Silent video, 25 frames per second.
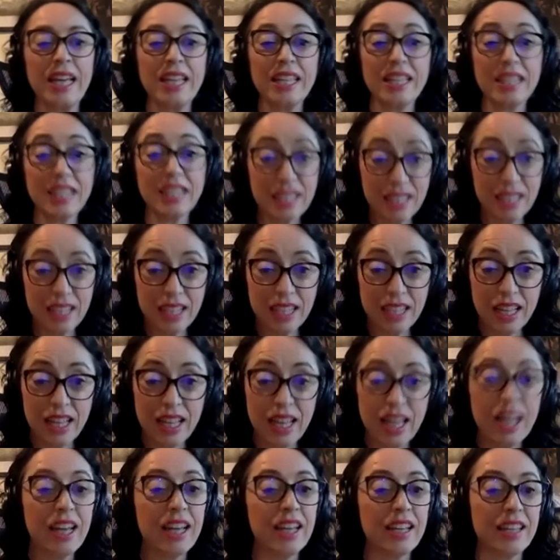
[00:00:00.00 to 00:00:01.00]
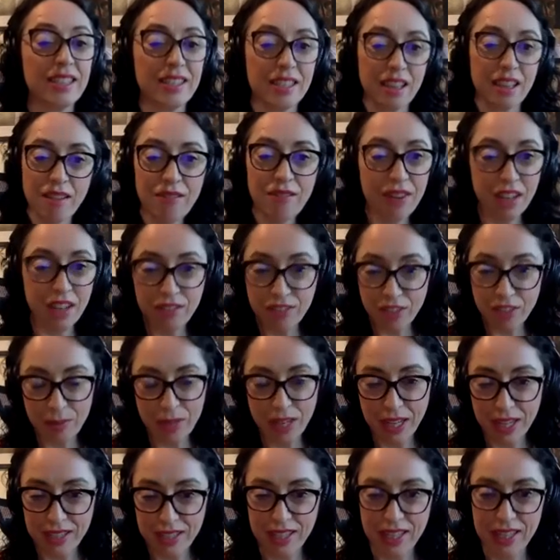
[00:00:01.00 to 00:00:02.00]
Sicily is suffering from
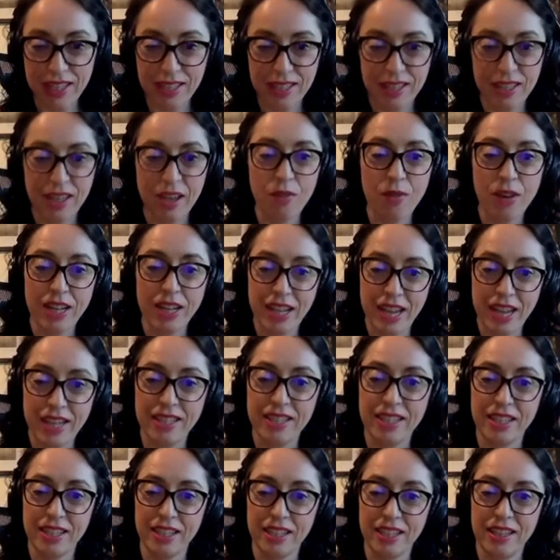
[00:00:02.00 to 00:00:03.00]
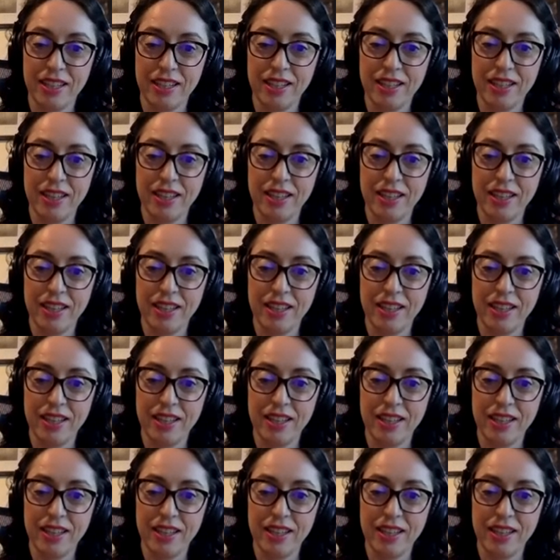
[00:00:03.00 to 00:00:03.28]
an excess of identity,